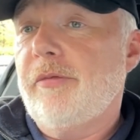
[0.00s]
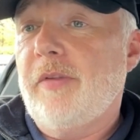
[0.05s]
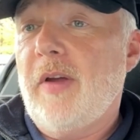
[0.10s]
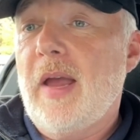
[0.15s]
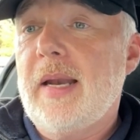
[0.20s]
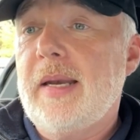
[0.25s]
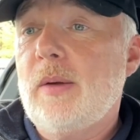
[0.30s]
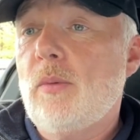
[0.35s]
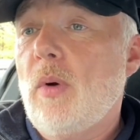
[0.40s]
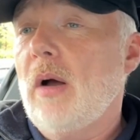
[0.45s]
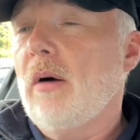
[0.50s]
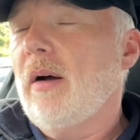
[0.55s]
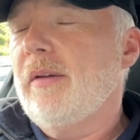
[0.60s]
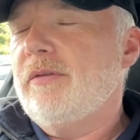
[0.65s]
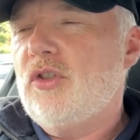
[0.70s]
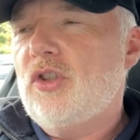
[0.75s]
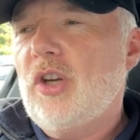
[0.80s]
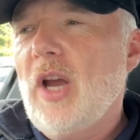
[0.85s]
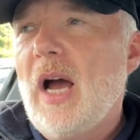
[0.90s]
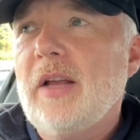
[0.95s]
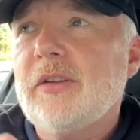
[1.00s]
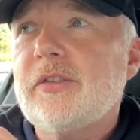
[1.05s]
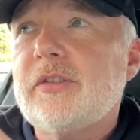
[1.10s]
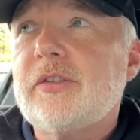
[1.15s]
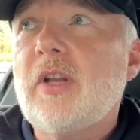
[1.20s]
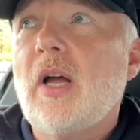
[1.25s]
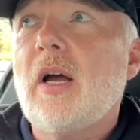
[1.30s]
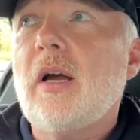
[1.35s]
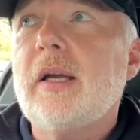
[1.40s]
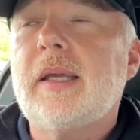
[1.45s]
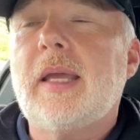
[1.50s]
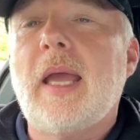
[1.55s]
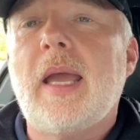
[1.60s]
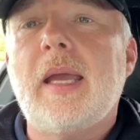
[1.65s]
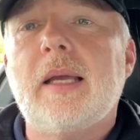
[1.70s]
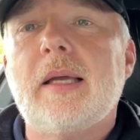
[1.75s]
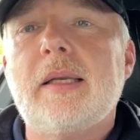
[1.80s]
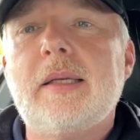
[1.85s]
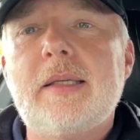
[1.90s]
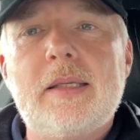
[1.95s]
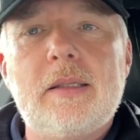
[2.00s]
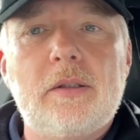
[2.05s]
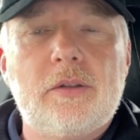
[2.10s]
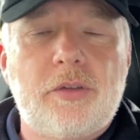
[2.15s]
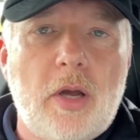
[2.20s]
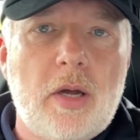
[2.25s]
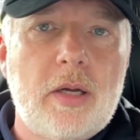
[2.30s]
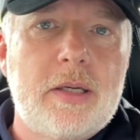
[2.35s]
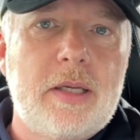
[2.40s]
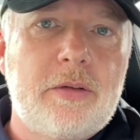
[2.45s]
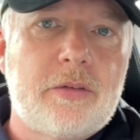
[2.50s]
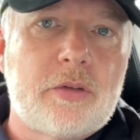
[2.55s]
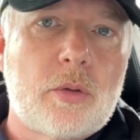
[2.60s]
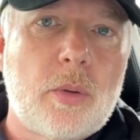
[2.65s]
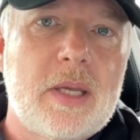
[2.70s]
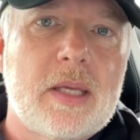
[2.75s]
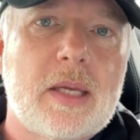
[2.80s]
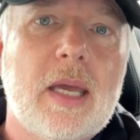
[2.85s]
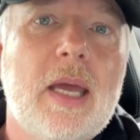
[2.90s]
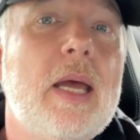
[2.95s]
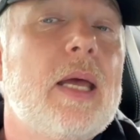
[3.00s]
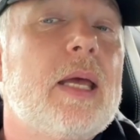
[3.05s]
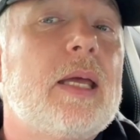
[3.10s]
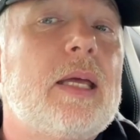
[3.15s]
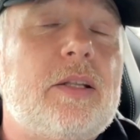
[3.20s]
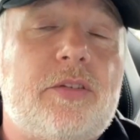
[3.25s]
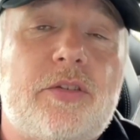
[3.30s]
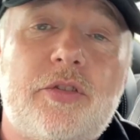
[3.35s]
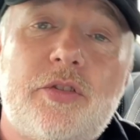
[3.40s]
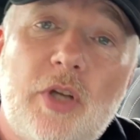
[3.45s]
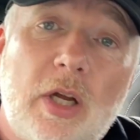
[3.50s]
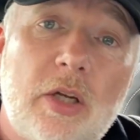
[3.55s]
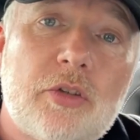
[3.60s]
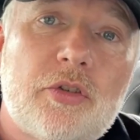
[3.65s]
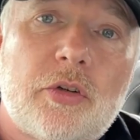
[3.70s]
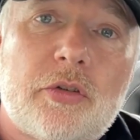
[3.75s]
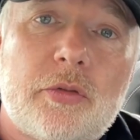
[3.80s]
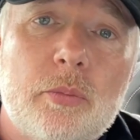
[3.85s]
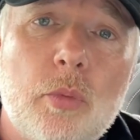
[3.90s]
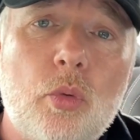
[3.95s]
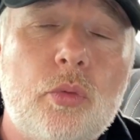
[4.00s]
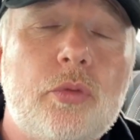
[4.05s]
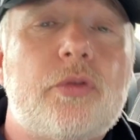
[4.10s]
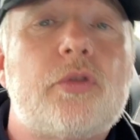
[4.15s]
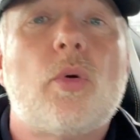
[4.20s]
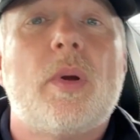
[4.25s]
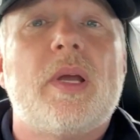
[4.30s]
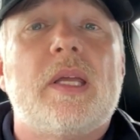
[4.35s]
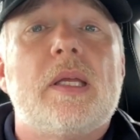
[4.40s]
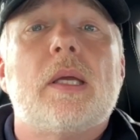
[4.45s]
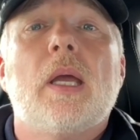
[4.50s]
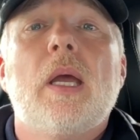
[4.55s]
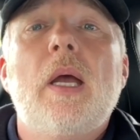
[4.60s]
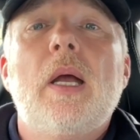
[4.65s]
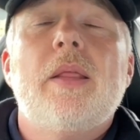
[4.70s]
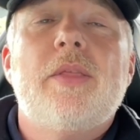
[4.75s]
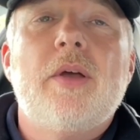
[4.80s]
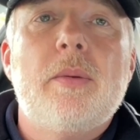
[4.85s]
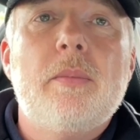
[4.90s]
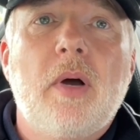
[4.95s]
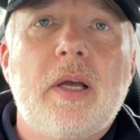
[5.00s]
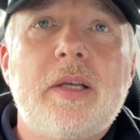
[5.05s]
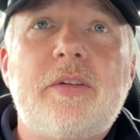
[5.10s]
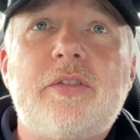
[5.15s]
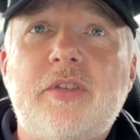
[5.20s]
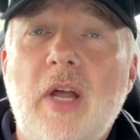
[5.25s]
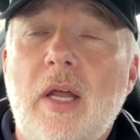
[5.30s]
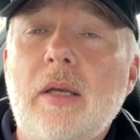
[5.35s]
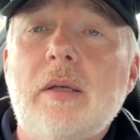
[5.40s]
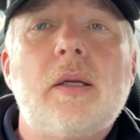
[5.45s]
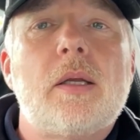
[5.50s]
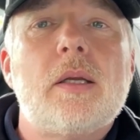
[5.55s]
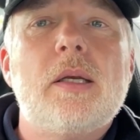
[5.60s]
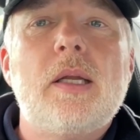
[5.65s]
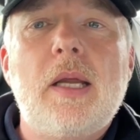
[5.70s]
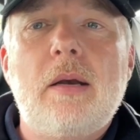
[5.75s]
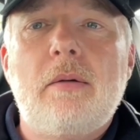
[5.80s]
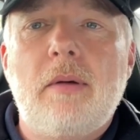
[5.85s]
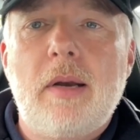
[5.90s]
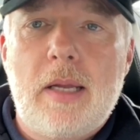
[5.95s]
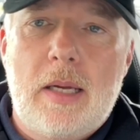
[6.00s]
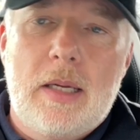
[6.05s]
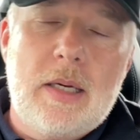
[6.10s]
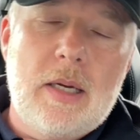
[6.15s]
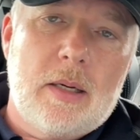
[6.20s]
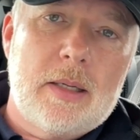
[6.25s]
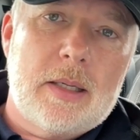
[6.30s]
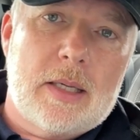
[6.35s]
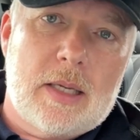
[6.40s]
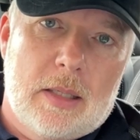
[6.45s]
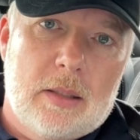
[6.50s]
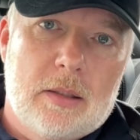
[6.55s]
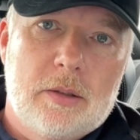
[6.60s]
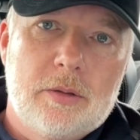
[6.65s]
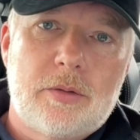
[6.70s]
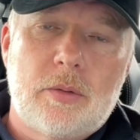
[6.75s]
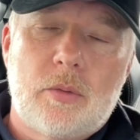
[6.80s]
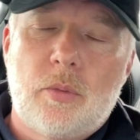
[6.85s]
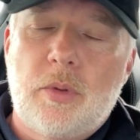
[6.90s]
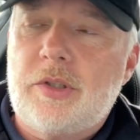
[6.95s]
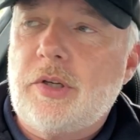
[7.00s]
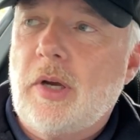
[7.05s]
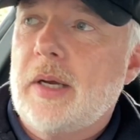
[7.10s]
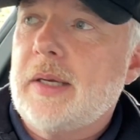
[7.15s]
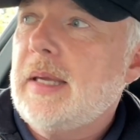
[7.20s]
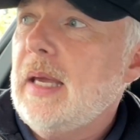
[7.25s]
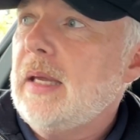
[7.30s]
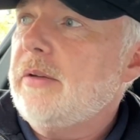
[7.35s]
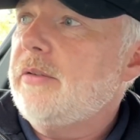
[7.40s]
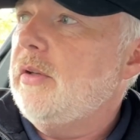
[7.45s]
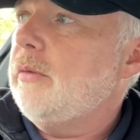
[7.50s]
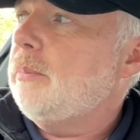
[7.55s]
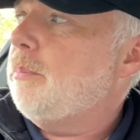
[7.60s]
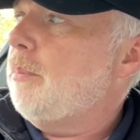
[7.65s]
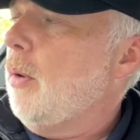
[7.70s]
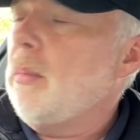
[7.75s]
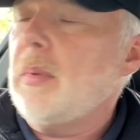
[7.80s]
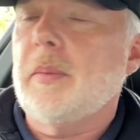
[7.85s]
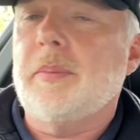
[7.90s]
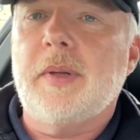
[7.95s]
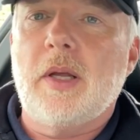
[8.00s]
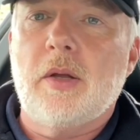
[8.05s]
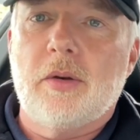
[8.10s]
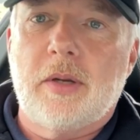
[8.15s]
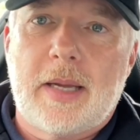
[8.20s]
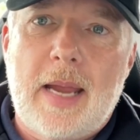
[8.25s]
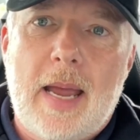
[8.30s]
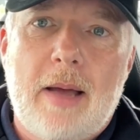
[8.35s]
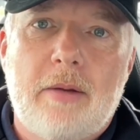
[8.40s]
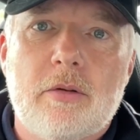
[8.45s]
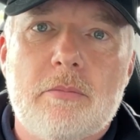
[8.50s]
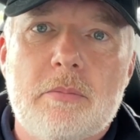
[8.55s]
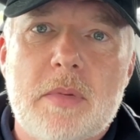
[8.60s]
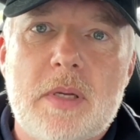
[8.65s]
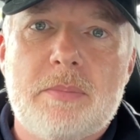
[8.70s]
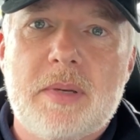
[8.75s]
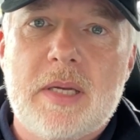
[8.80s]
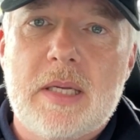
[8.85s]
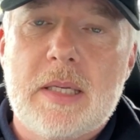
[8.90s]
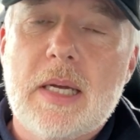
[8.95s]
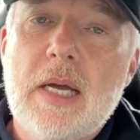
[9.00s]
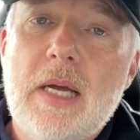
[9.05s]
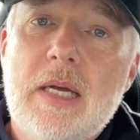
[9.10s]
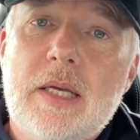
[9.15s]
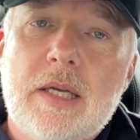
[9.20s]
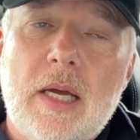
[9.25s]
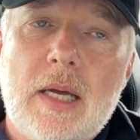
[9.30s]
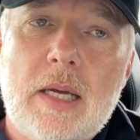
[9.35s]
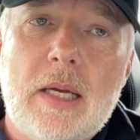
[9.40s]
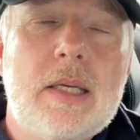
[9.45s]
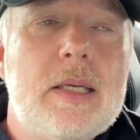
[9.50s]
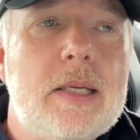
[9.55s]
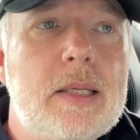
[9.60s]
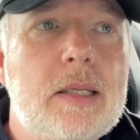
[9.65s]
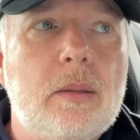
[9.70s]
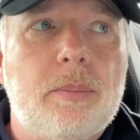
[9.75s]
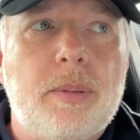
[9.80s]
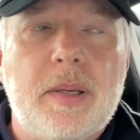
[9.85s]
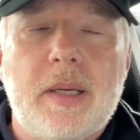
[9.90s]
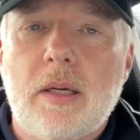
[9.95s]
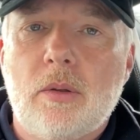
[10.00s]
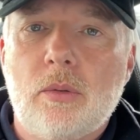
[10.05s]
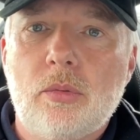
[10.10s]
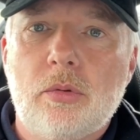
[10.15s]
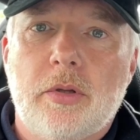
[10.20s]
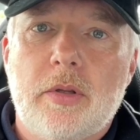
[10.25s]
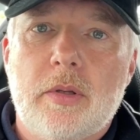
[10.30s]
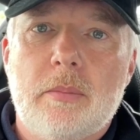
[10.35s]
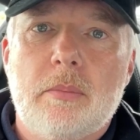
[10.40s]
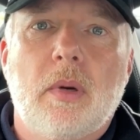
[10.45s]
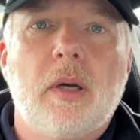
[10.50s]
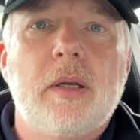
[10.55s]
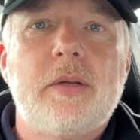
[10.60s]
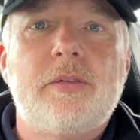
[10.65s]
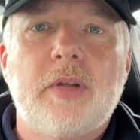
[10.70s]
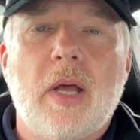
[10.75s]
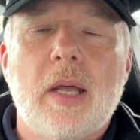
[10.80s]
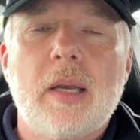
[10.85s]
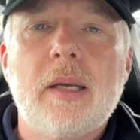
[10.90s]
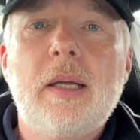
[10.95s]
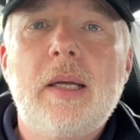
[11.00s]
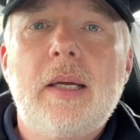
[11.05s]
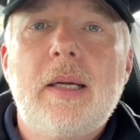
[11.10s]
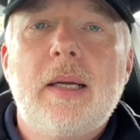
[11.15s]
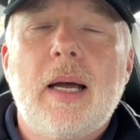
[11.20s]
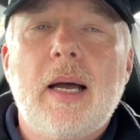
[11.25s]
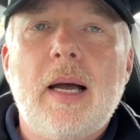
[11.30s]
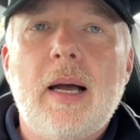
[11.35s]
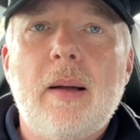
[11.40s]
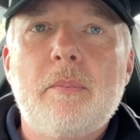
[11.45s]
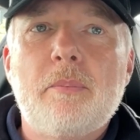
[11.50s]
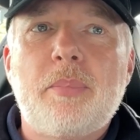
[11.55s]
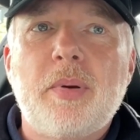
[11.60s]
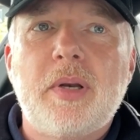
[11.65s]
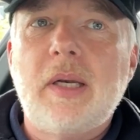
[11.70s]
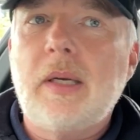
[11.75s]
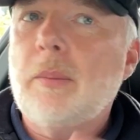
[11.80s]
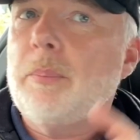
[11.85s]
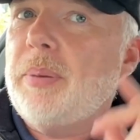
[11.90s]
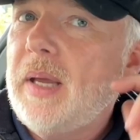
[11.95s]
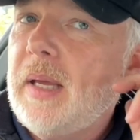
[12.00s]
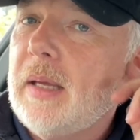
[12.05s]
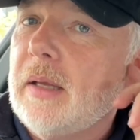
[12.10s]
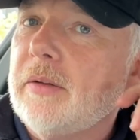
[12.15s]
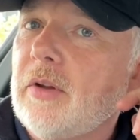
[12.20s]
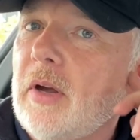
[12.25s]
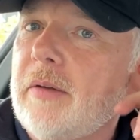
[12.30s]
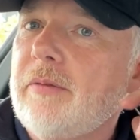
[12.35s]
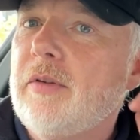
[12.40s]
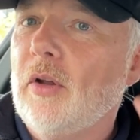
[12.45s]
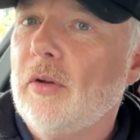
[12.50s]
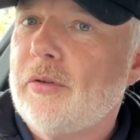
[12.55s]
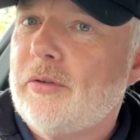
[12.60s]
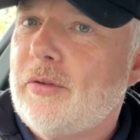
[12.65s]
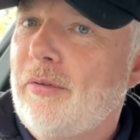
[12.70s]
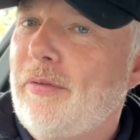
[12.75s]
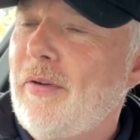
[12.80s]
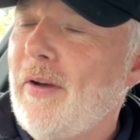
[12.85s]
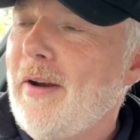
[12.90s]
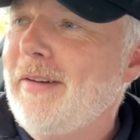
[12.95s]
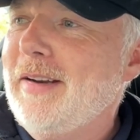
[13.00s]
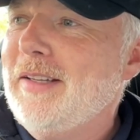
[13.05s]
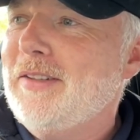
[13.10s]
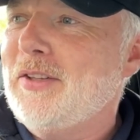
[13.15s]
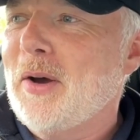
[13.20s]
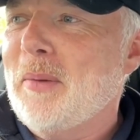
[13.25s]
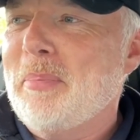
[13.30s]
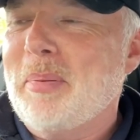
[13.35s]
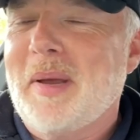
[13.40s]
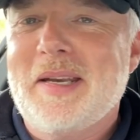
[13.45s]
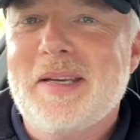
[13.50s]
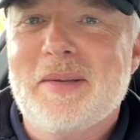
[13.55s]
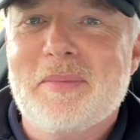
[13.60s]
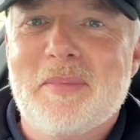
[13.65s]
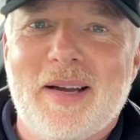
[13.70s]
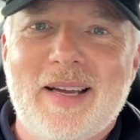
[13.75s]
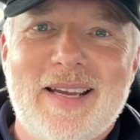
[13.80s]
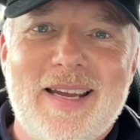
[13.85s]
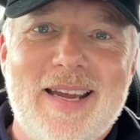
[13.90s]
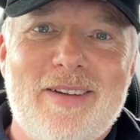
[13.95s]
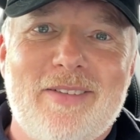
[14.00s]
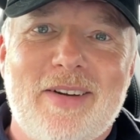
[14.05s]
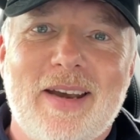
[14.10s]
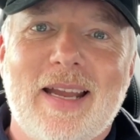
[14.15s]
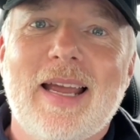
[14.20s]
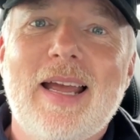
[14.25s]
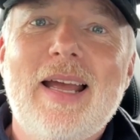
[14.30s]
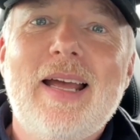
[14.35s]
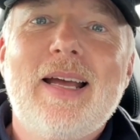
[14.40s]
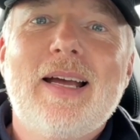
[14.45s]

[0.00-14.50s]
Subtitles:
fairly well. I've just started getting a little tiny squeak. It's such a small squeak that my son can hear it and I can't, which I guess is probably on account of me being a little bit older than my son, but it appears I've lost the very top end of my hearing